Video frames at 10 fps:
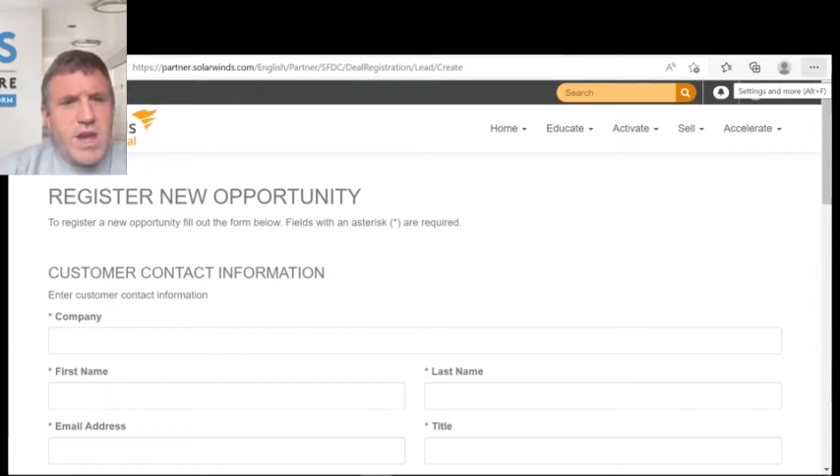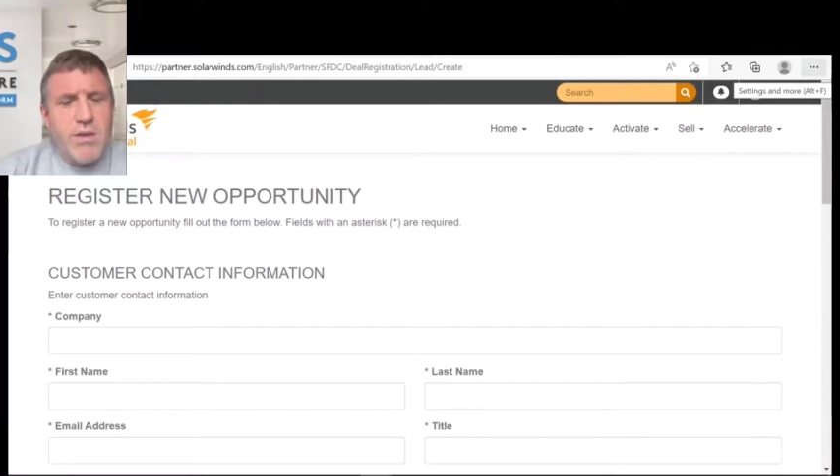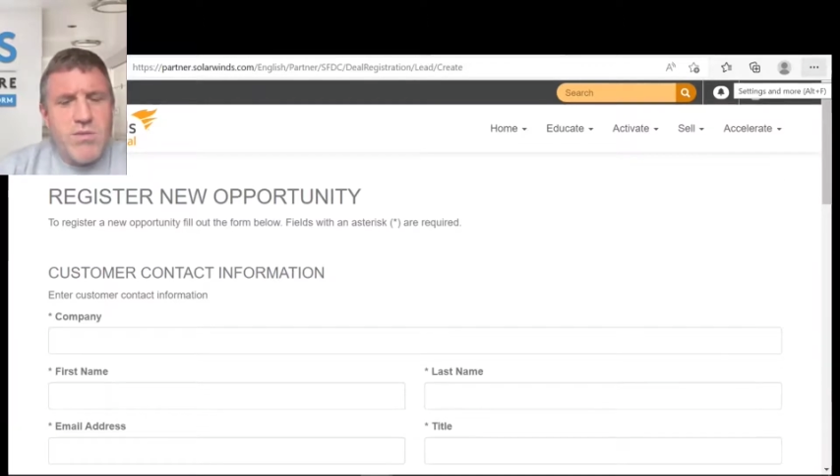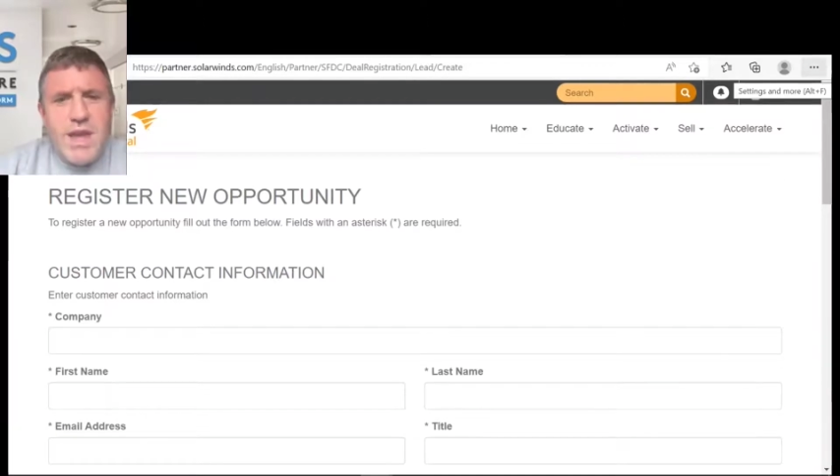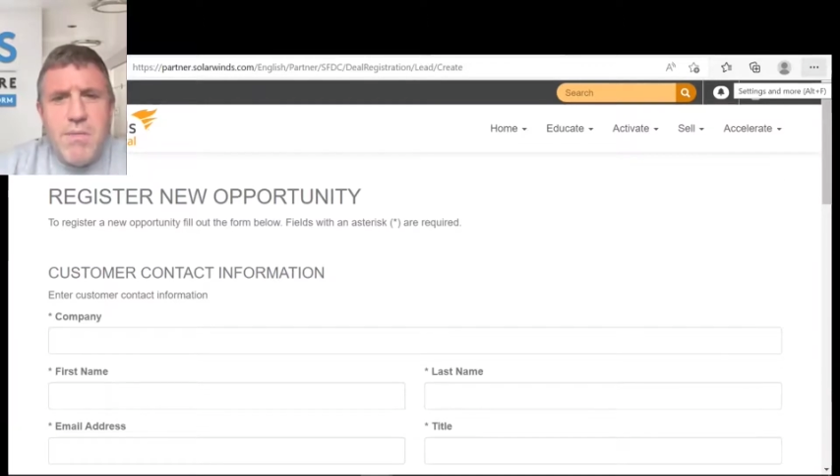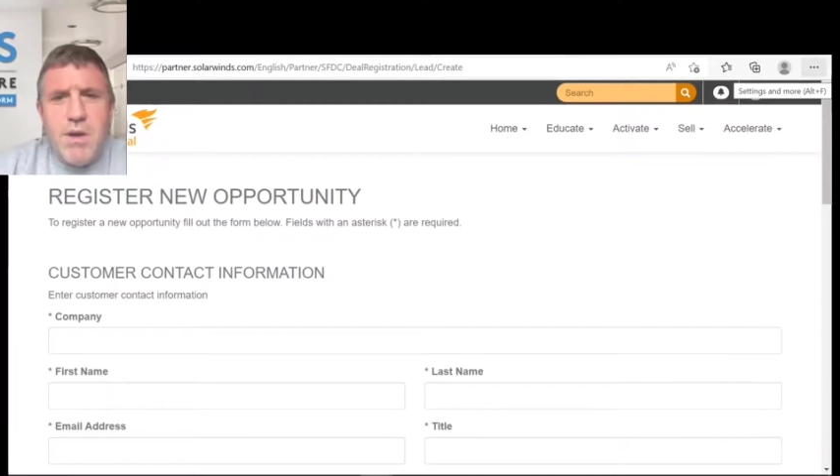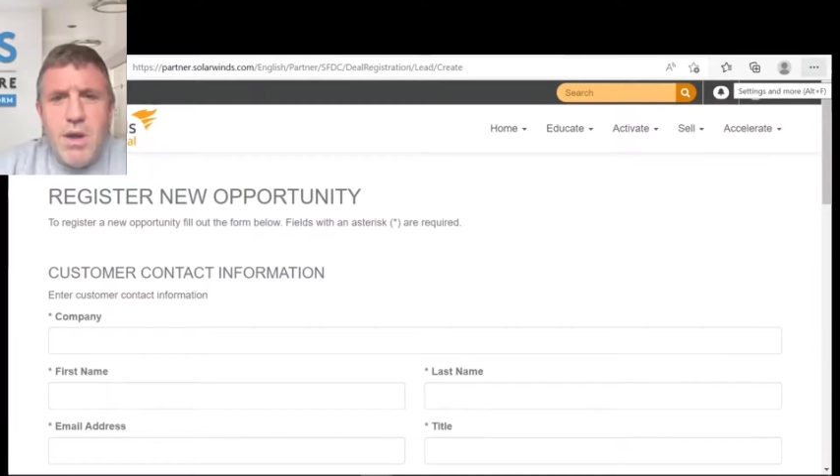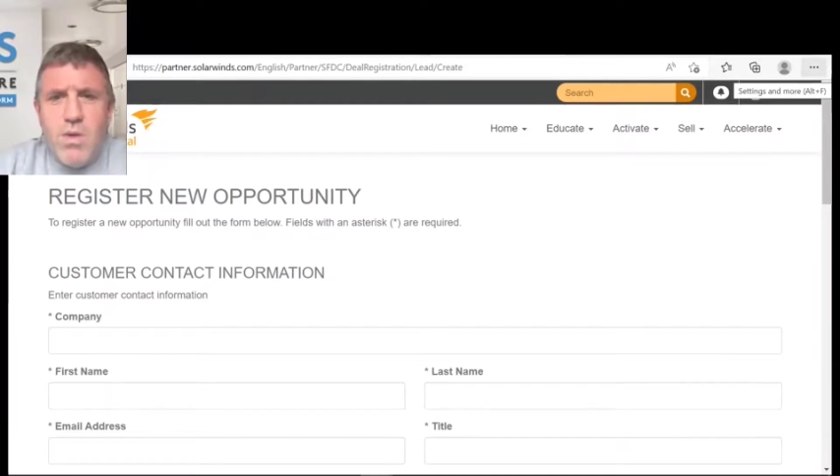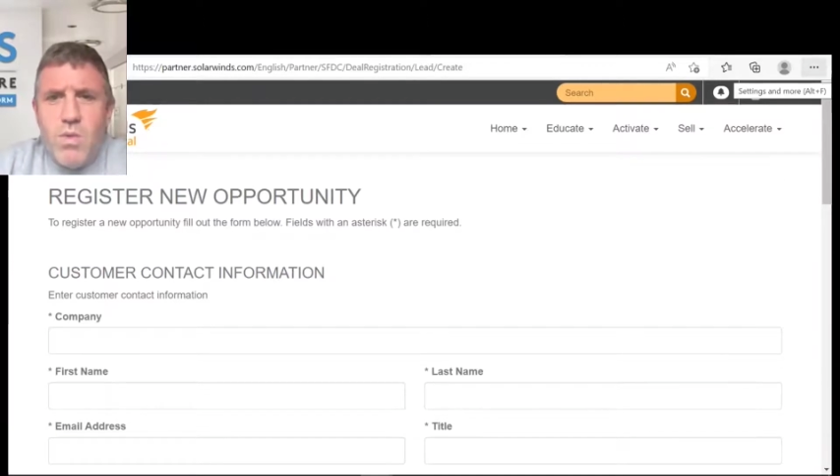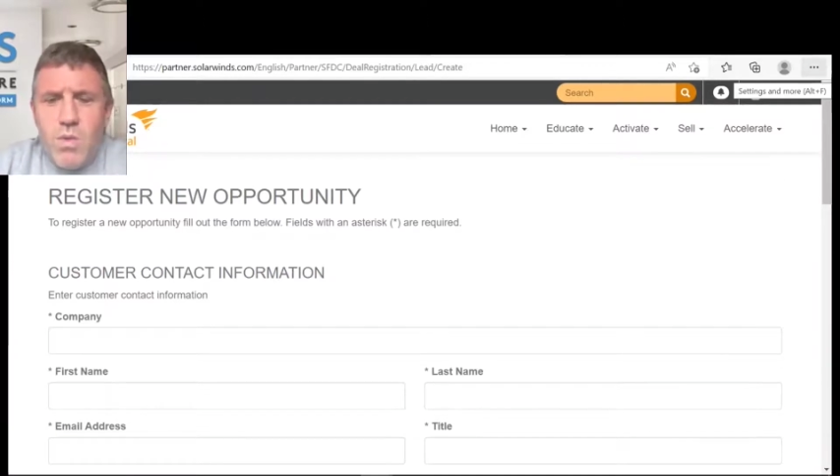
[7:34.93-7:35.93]
channel team,
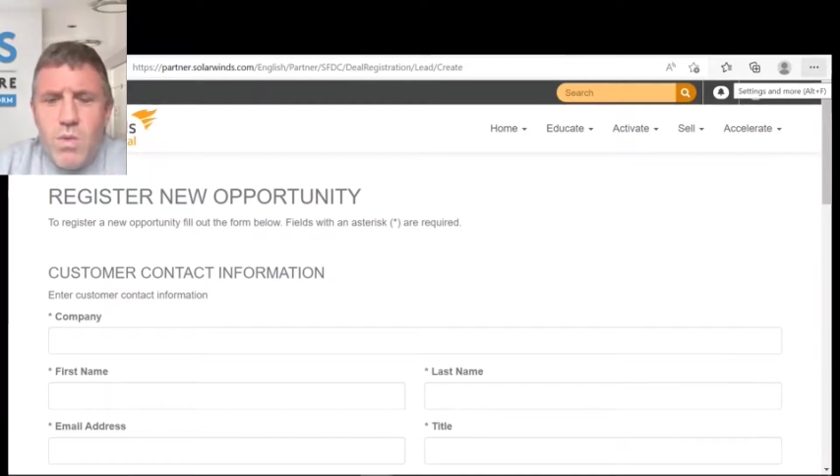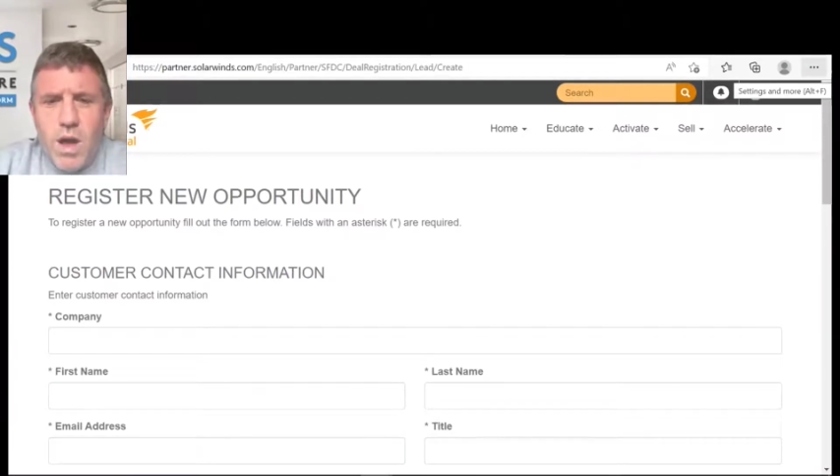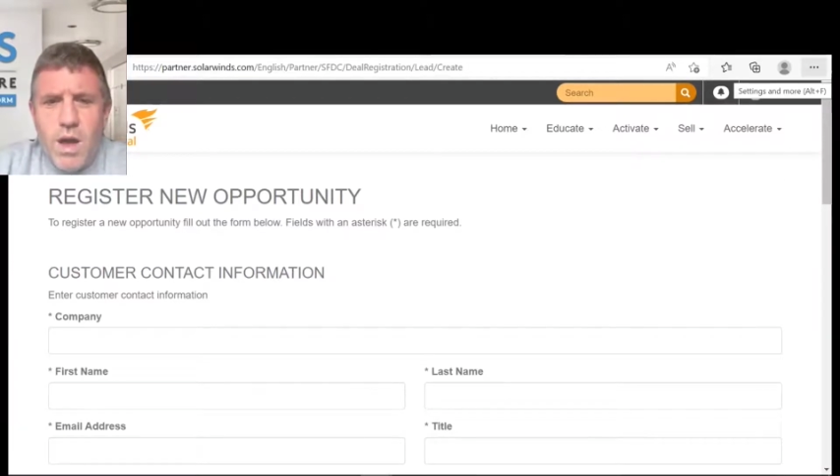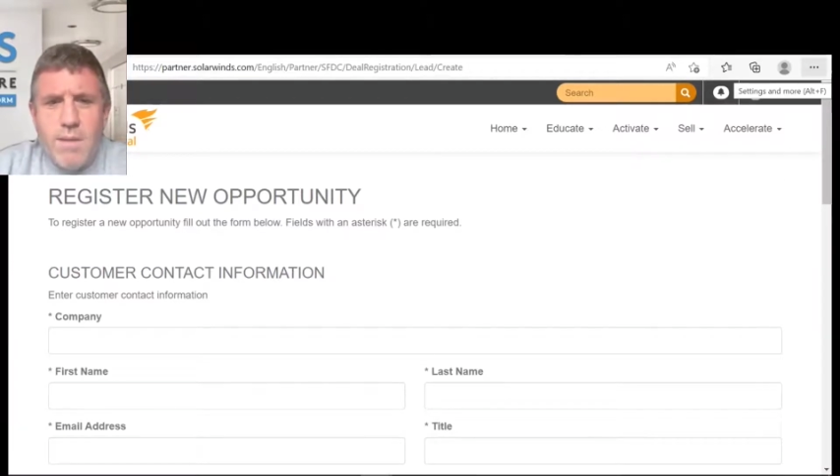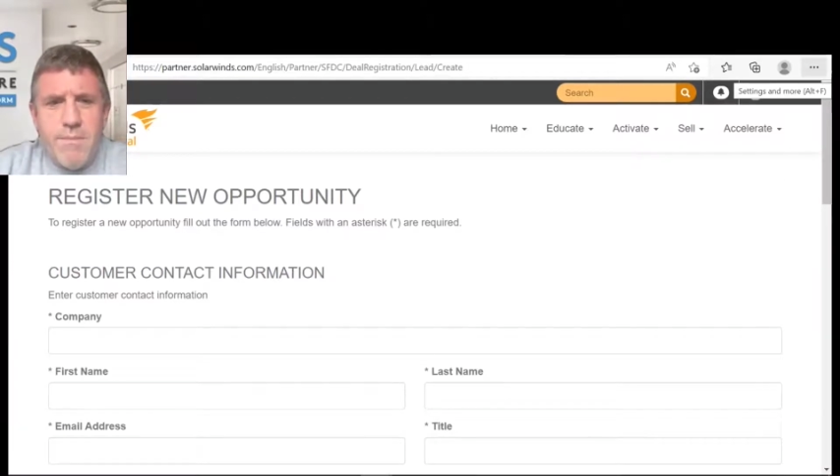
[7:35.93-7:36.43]
who will